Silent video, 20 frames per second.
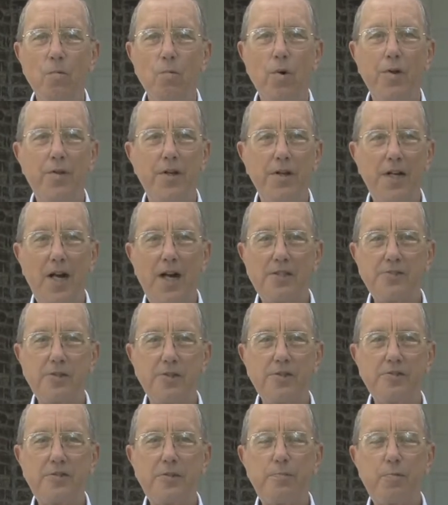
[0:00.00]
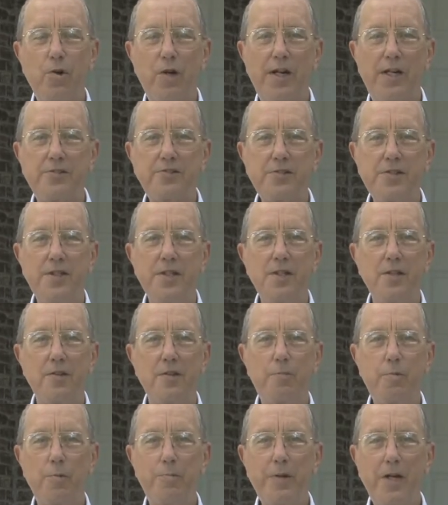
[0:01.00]
When the nozzle is depressed,
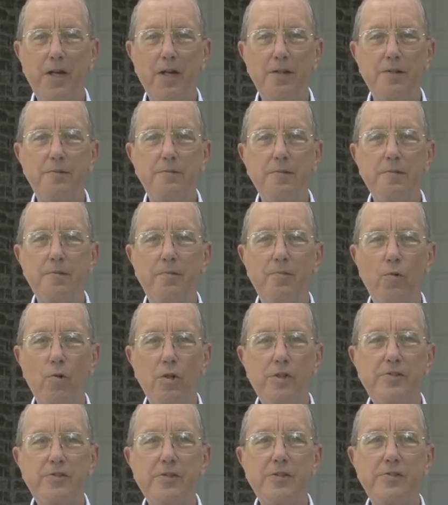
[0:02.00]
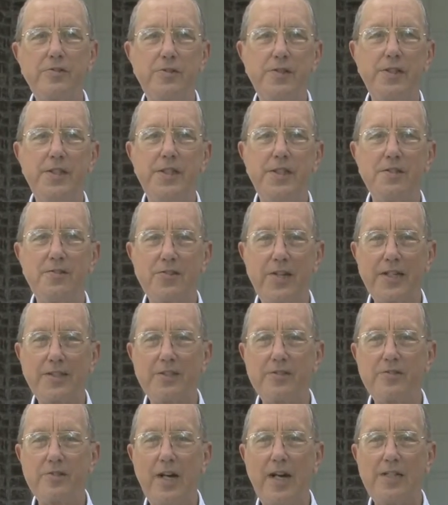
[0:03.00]
the propellant forces the
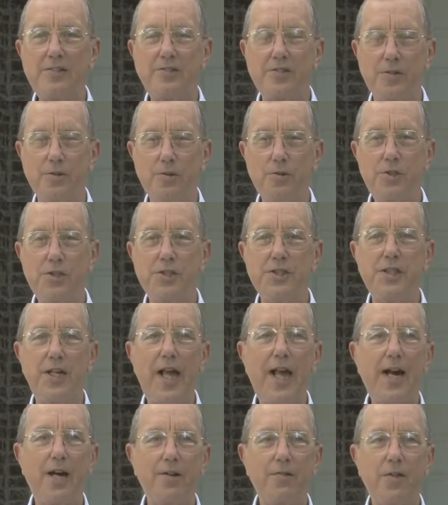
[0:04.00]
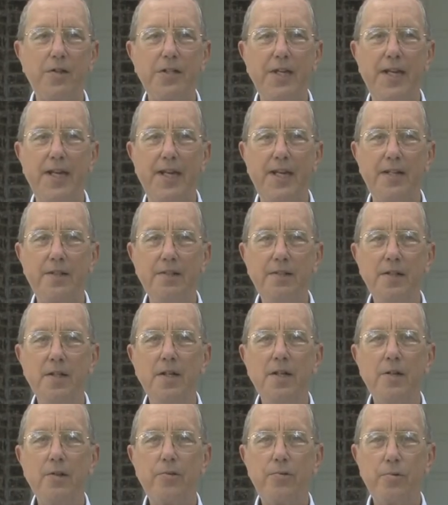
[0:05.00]
insecticide solution out of the can,
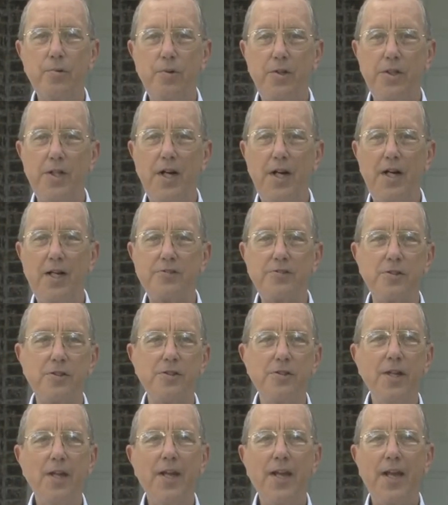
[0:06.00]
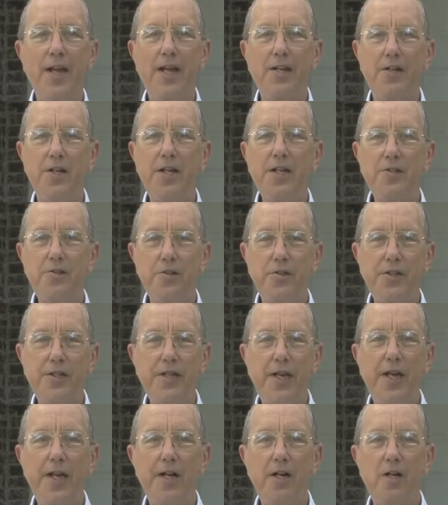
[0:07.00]
through the nozzle, and into
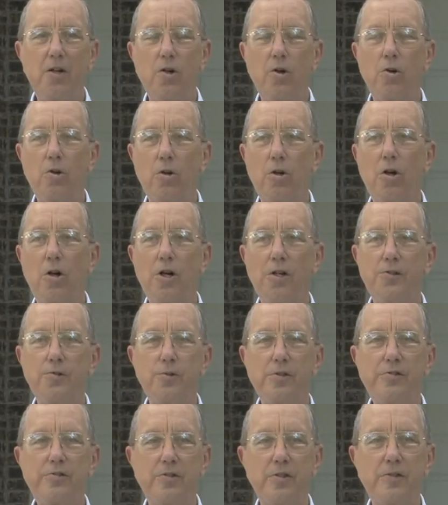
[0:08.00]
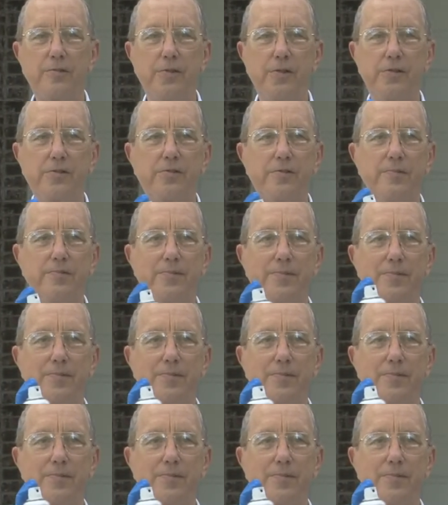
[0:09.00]
the air or onto a surface.